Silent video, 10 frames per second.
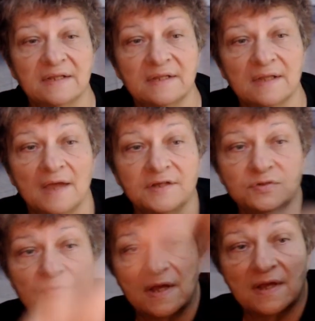I
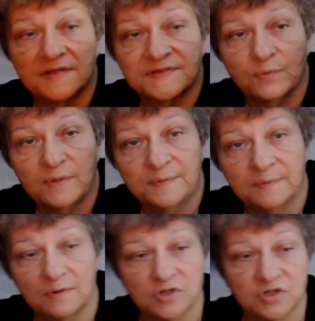do a sweeping
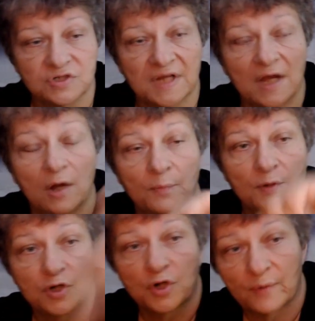motion to help
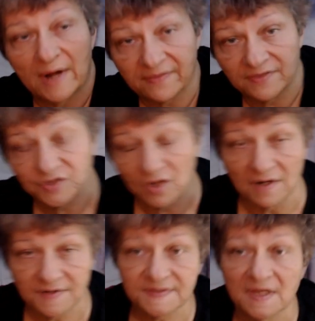direct the
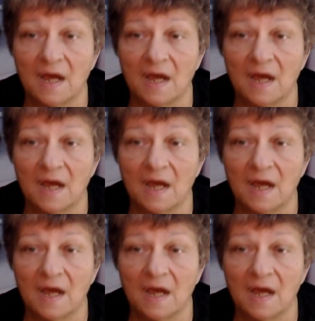dogs.